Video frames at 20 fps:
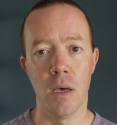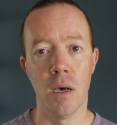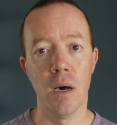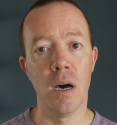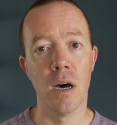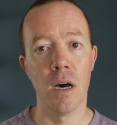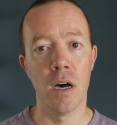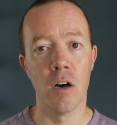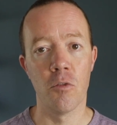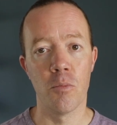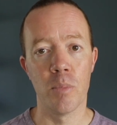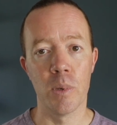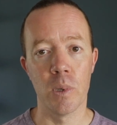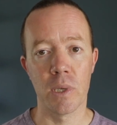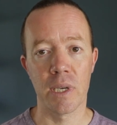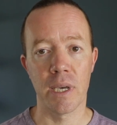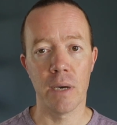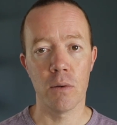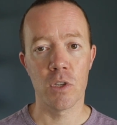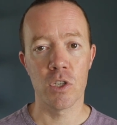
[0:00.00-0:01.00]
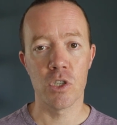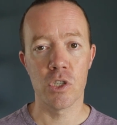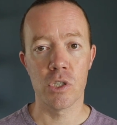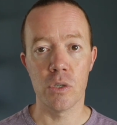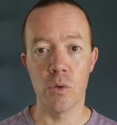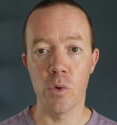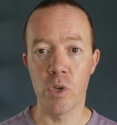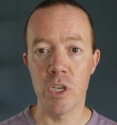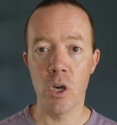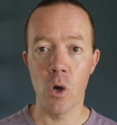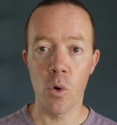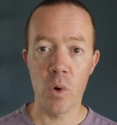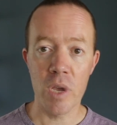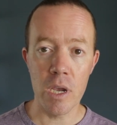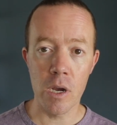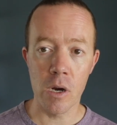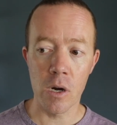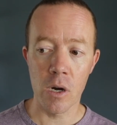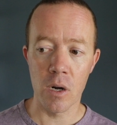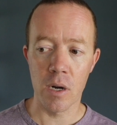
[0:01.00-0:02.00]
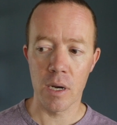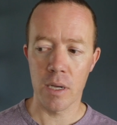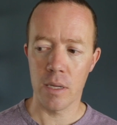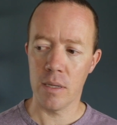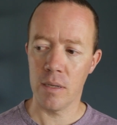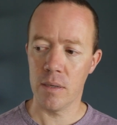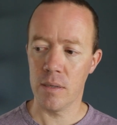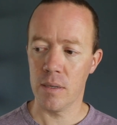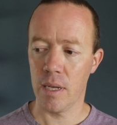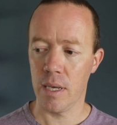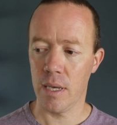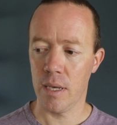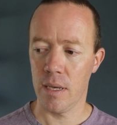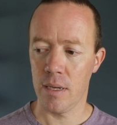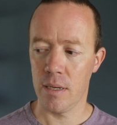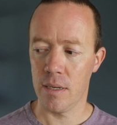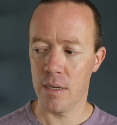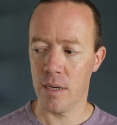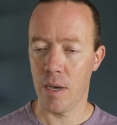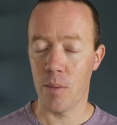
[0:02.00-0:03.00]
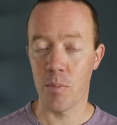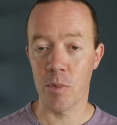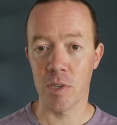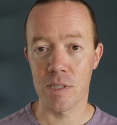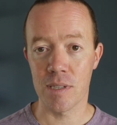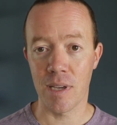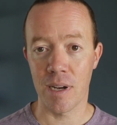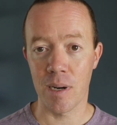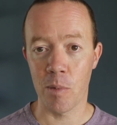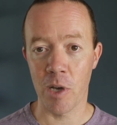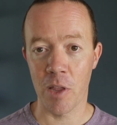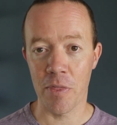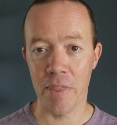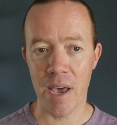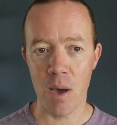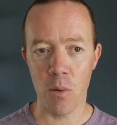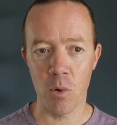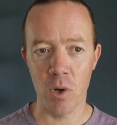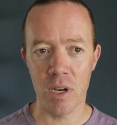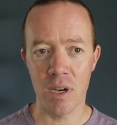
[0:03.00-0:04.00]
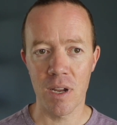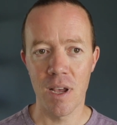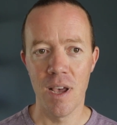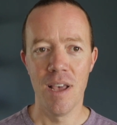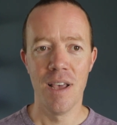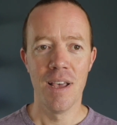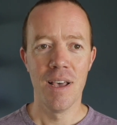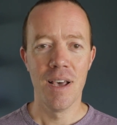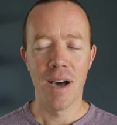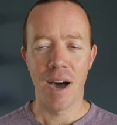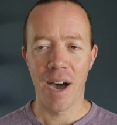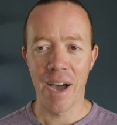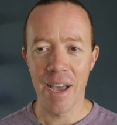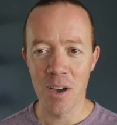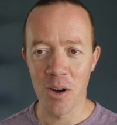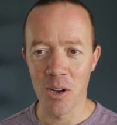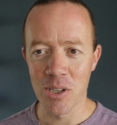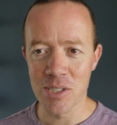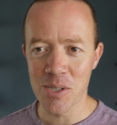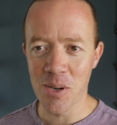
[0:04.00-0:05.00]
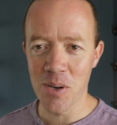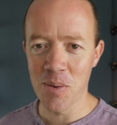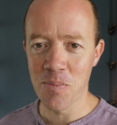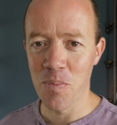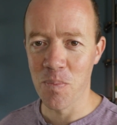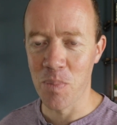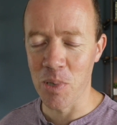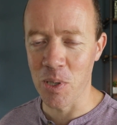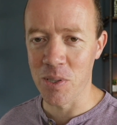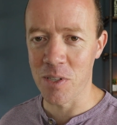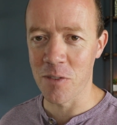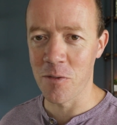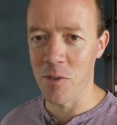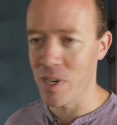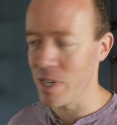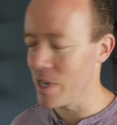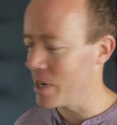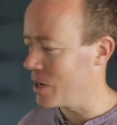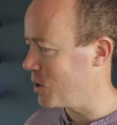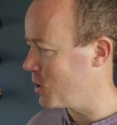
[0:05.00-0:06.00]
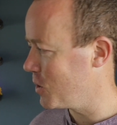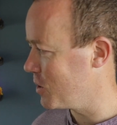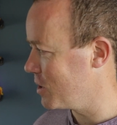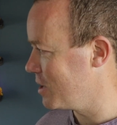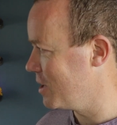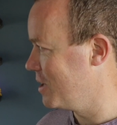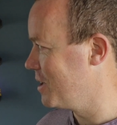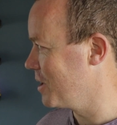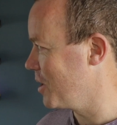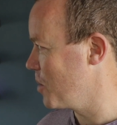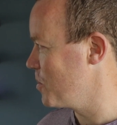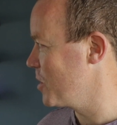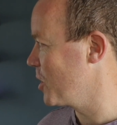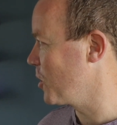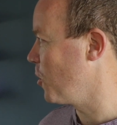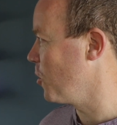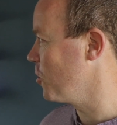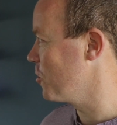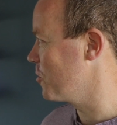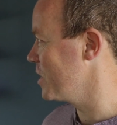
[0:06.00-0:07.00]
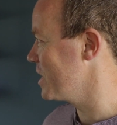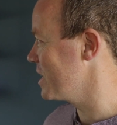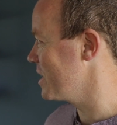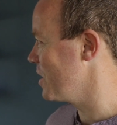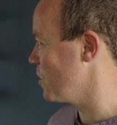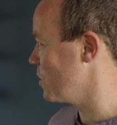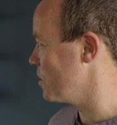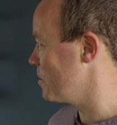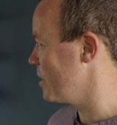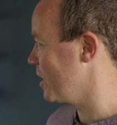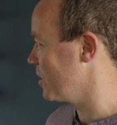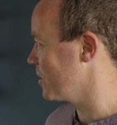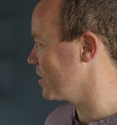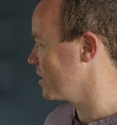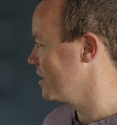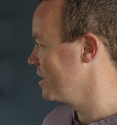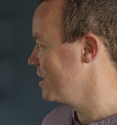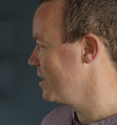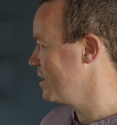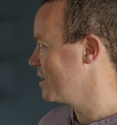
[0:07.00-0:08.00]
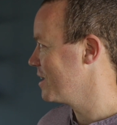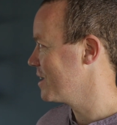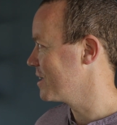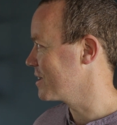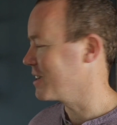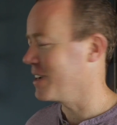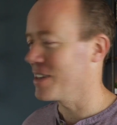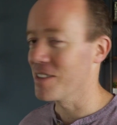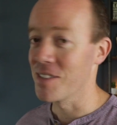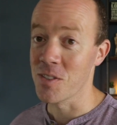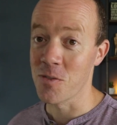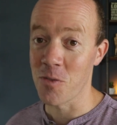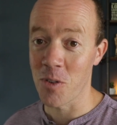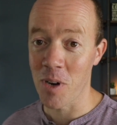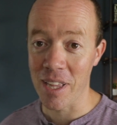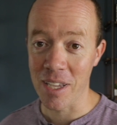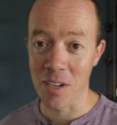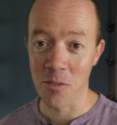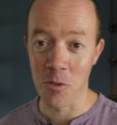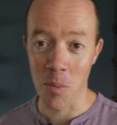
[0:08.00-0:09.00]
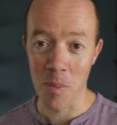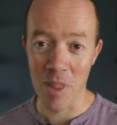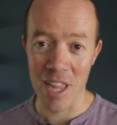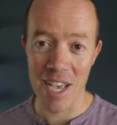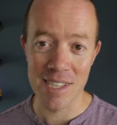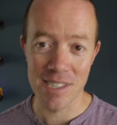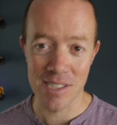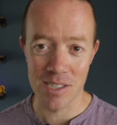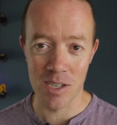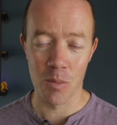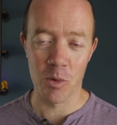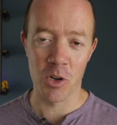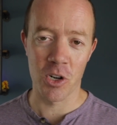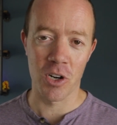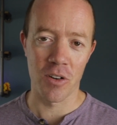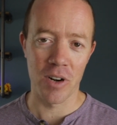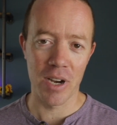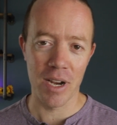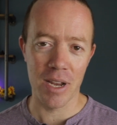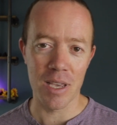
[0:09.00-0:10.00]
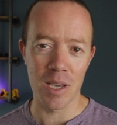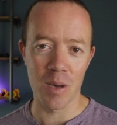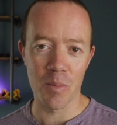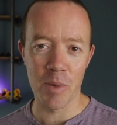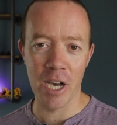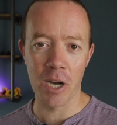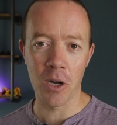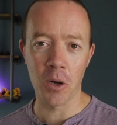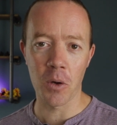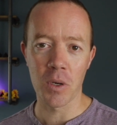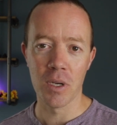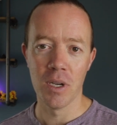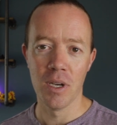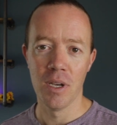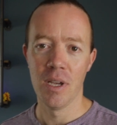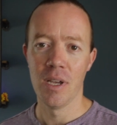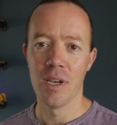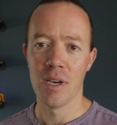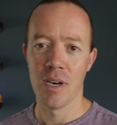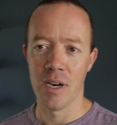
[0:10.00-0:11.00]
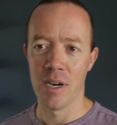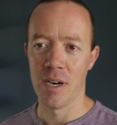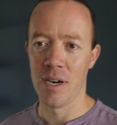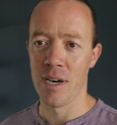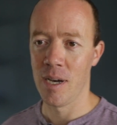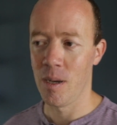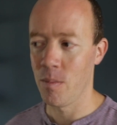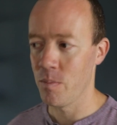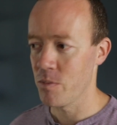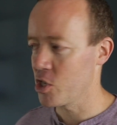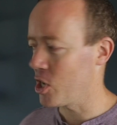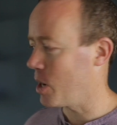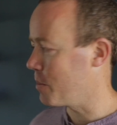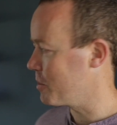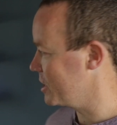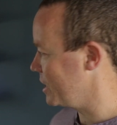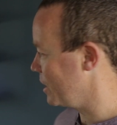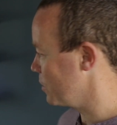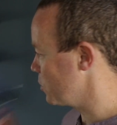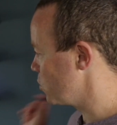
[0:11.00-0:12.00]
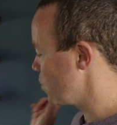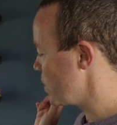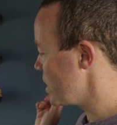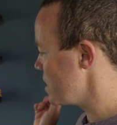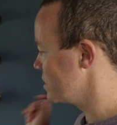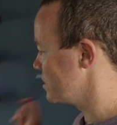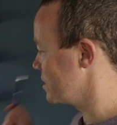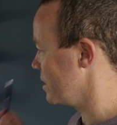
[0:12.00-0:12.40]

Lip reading: of building out this studio here, and I'm excited about that one. I also built a video, I made a whole video about, guys, this is from last summer already, about chopping down the weeds